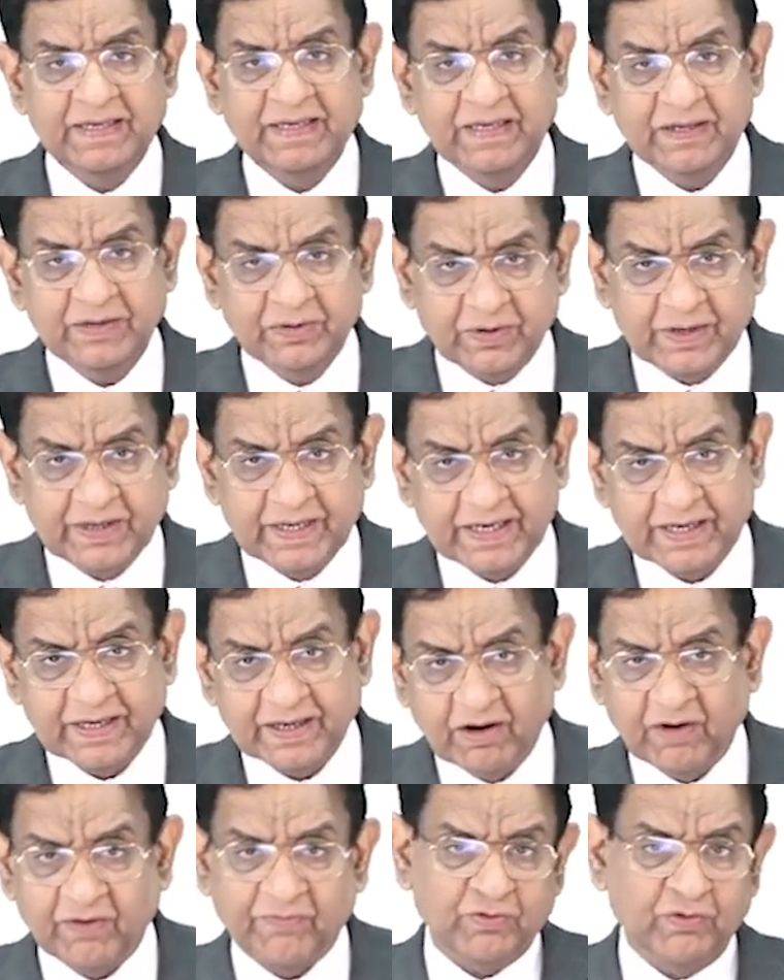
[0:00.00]
Okay,
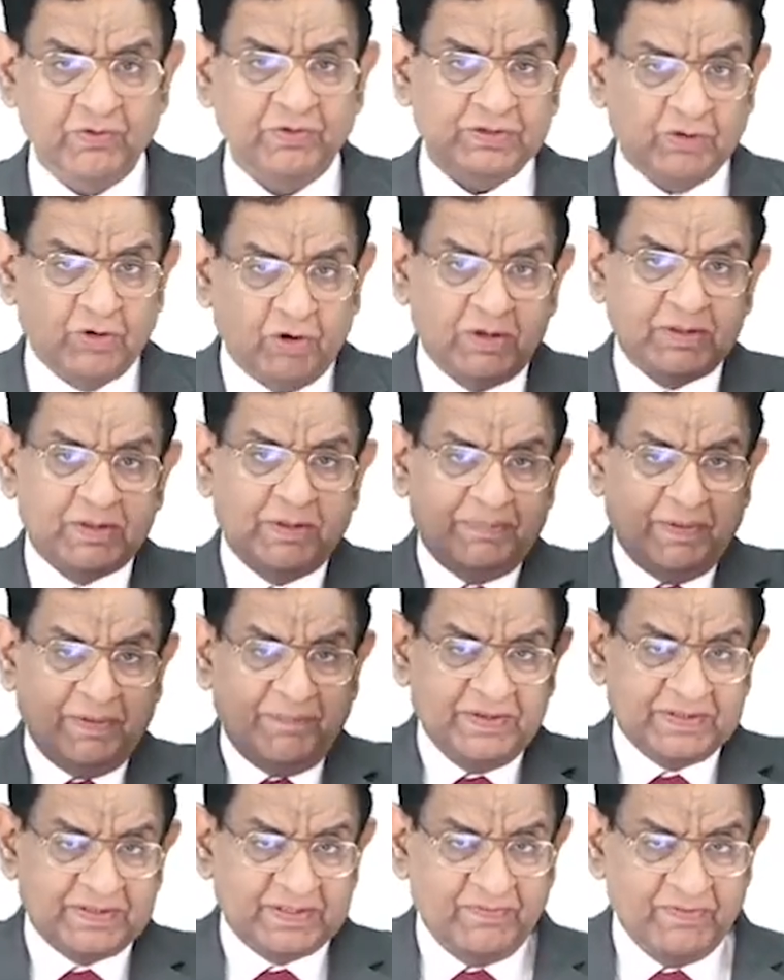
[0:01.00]
of course, all the
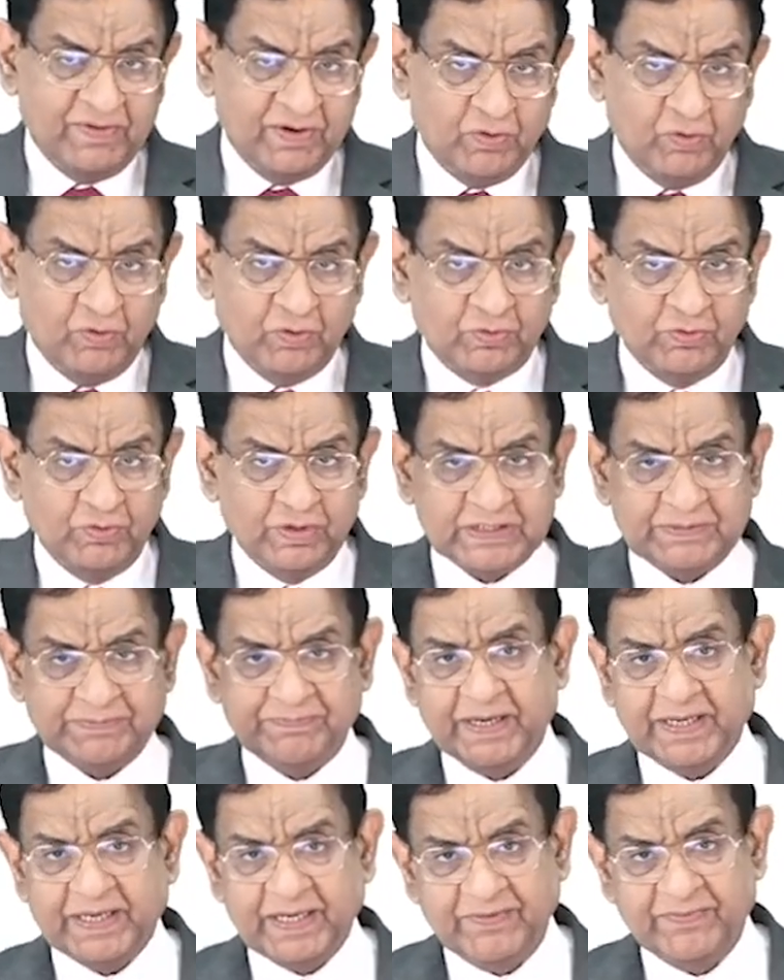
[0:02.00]
professor will go to a
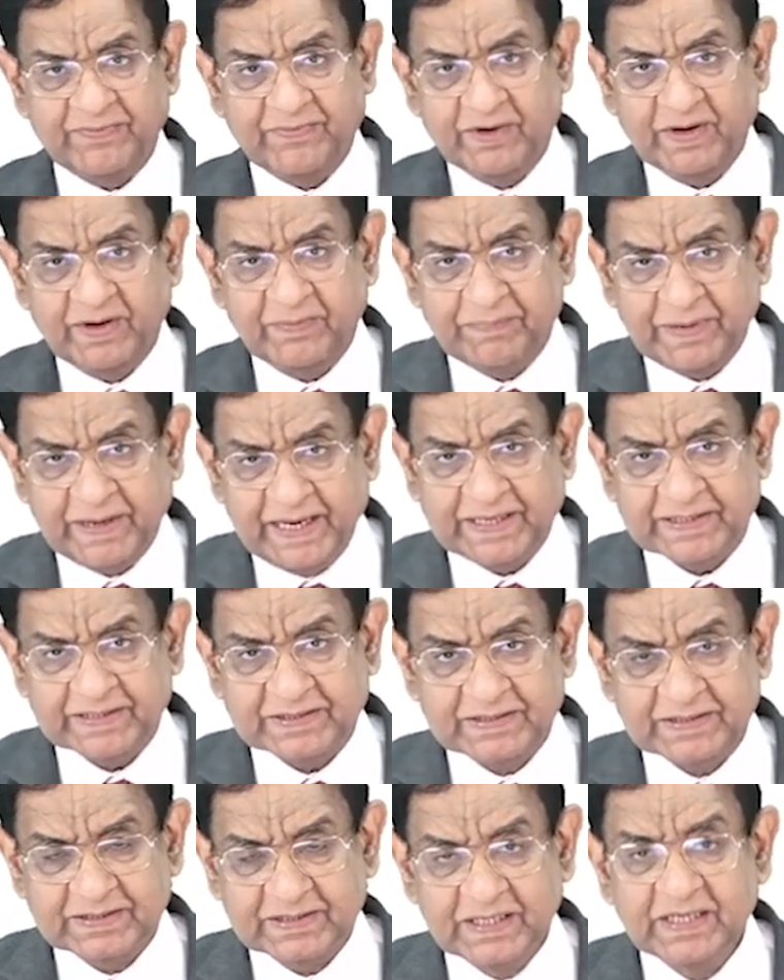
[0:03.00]
respective
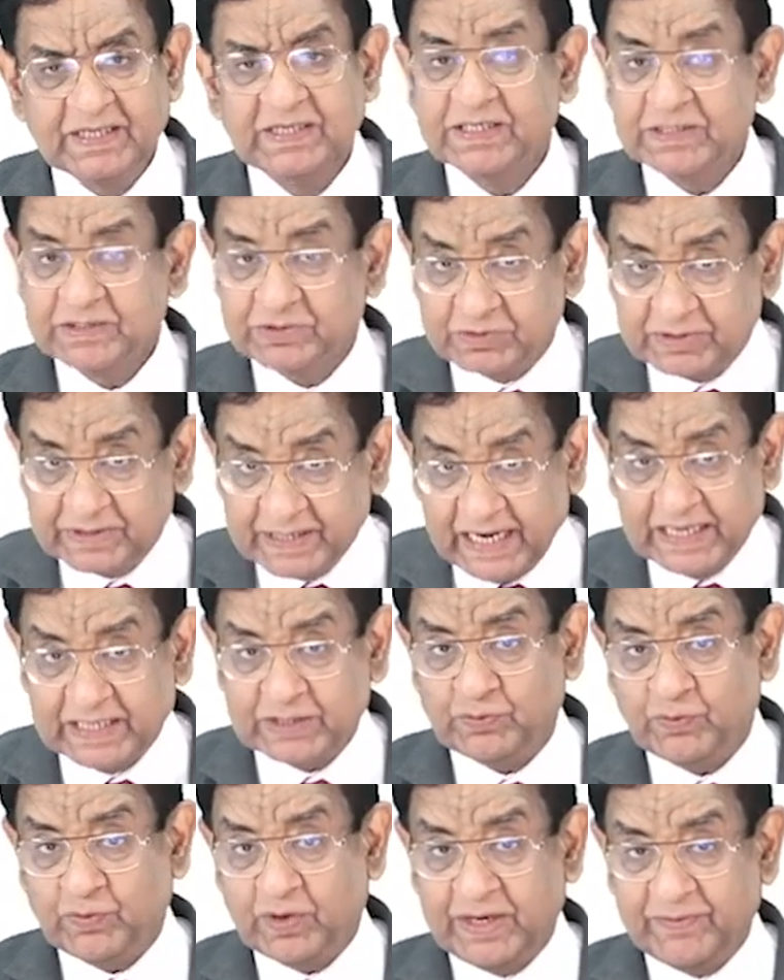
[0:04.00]
place. So
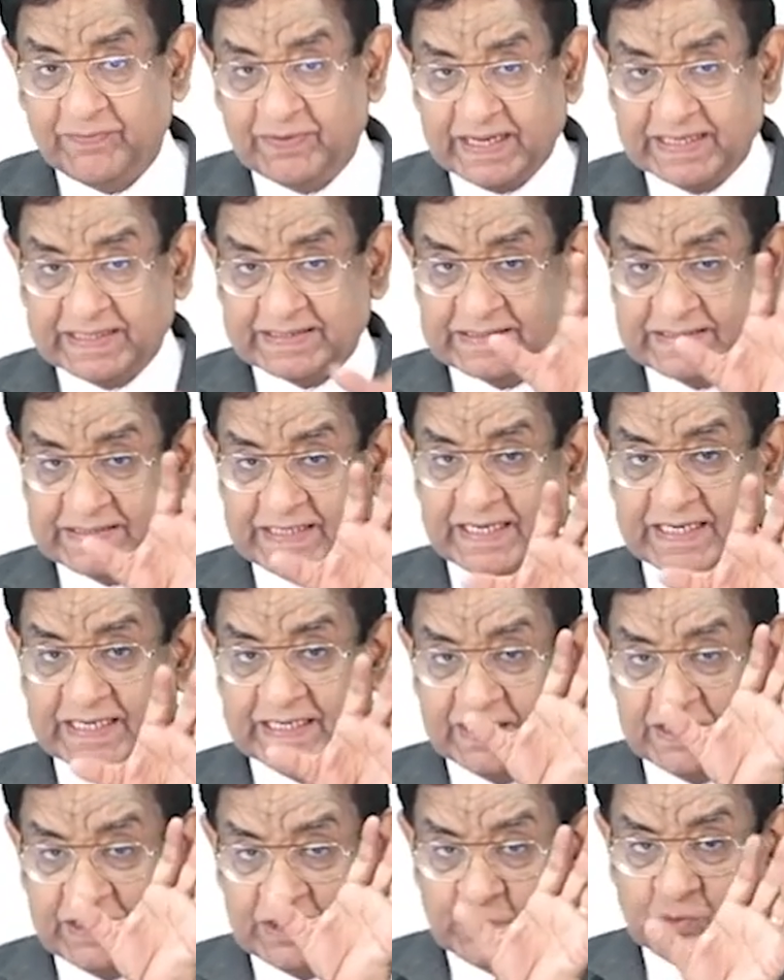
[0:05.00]
that's why what I said,
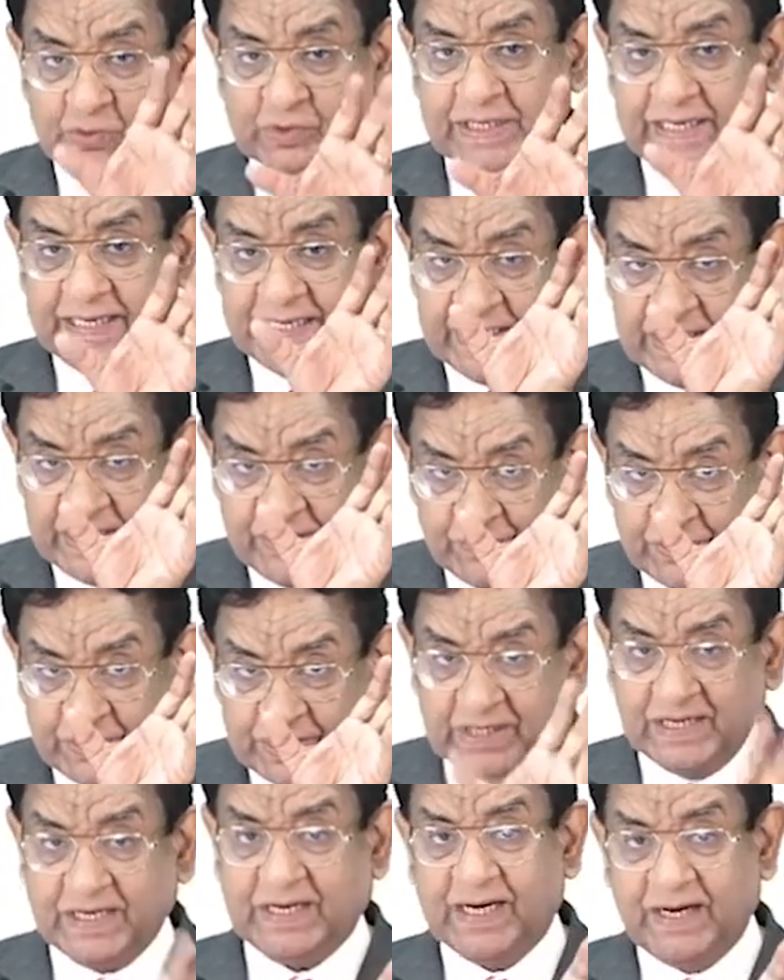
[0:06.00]
usually
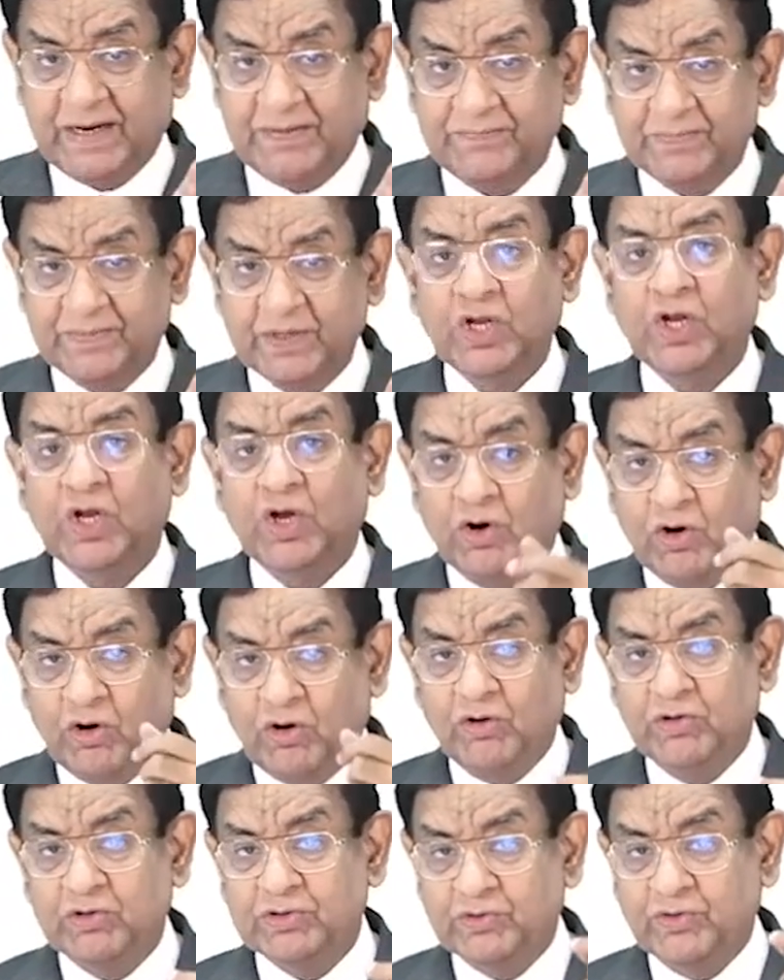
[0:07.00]
individual come,
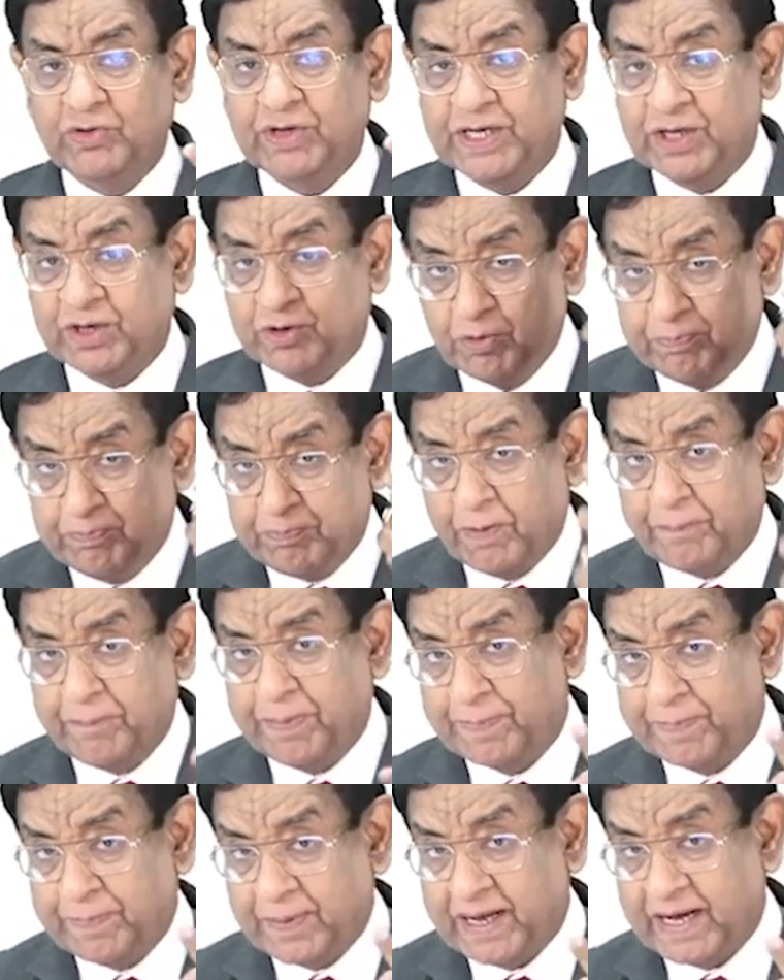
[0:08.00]
although a group of
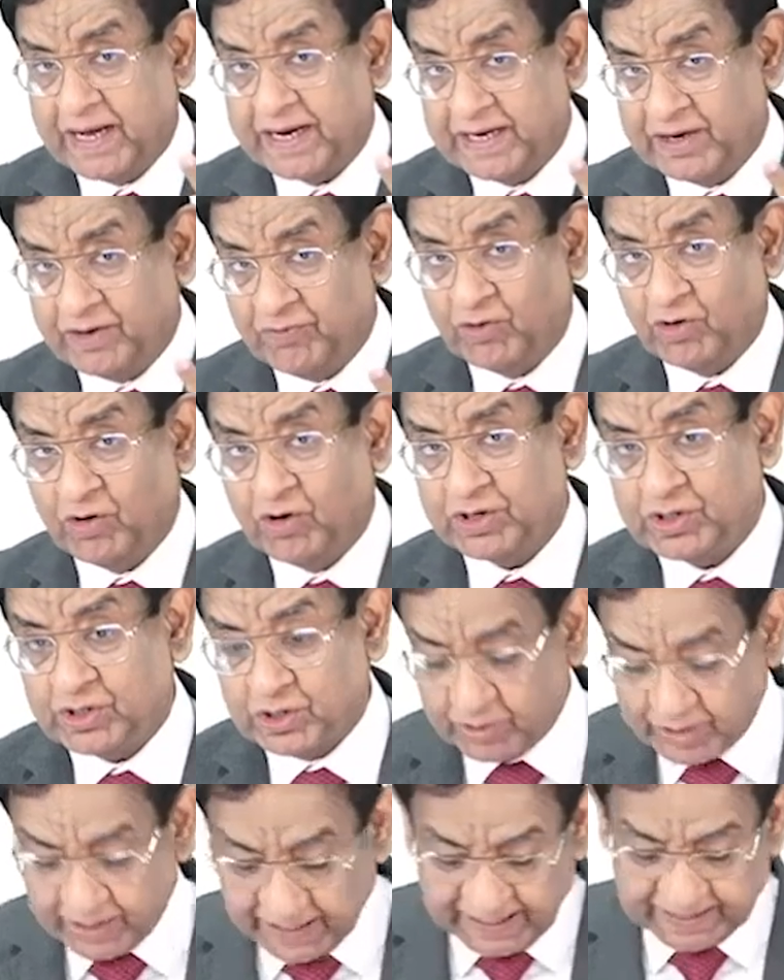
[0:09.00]
people are involved
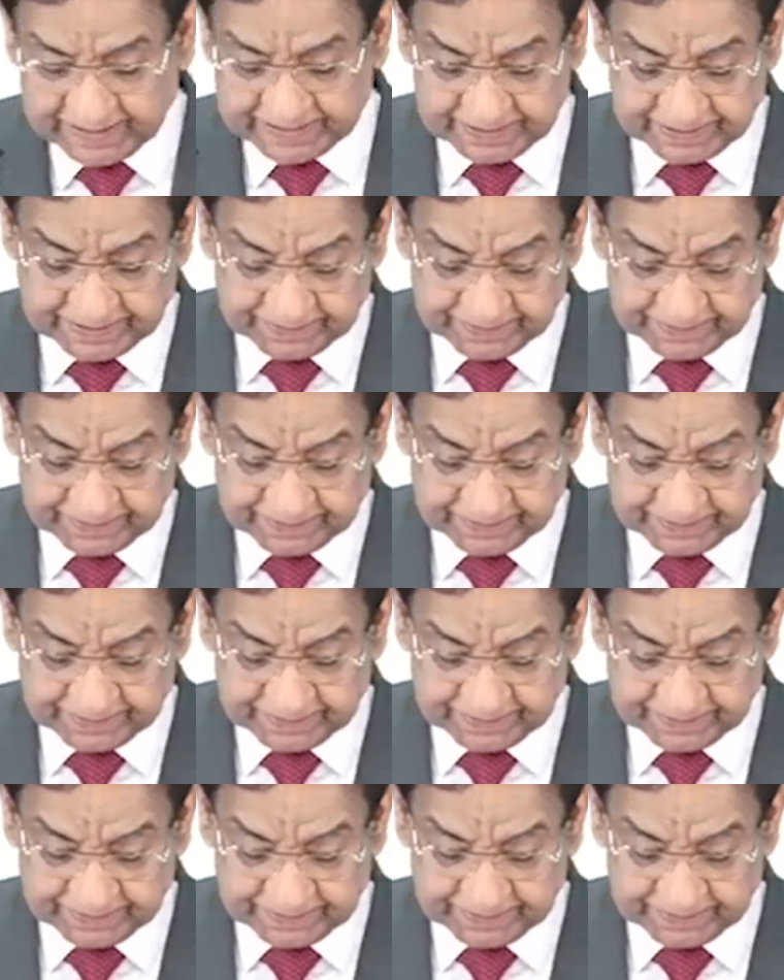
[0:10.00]
together.